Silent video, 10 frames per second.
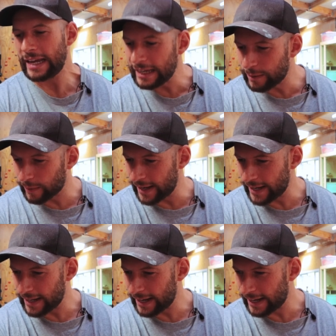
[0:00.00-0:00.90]

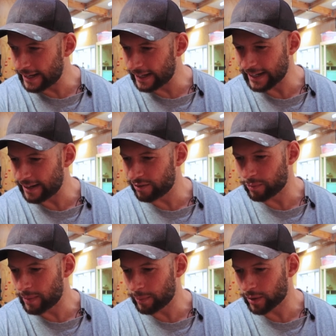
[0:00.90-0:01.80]
Anyway, uh, I can't
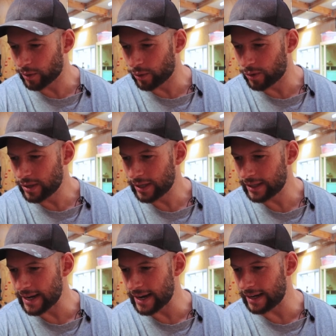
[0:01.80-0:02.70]
remember it all
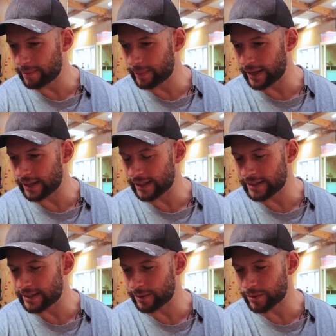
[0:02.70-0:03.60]
now,
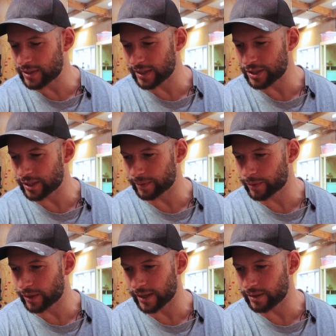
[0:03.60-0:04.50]
but it was such a
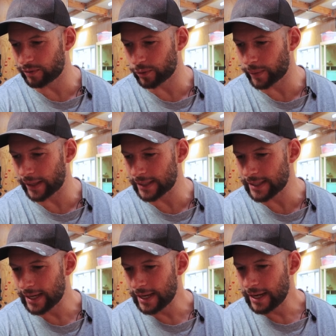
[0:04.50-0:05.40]
crazy few
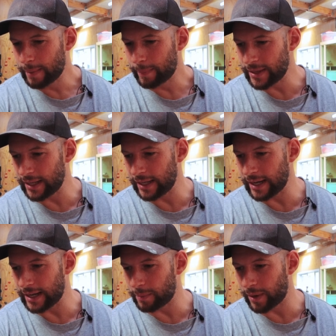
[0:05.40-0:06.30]
weeks. But then
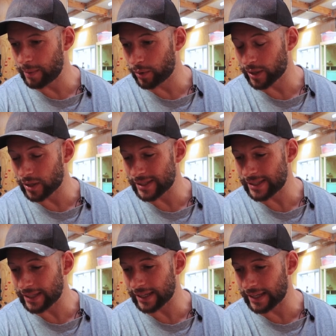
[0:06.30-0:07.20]
uh, my boy got
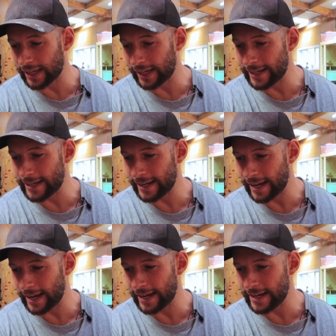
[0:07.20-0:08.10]
sick again,
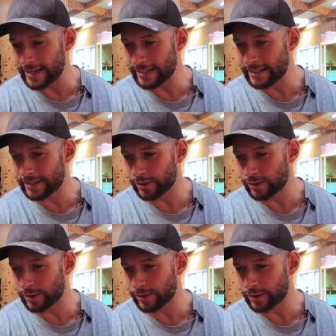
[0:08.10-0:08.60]
and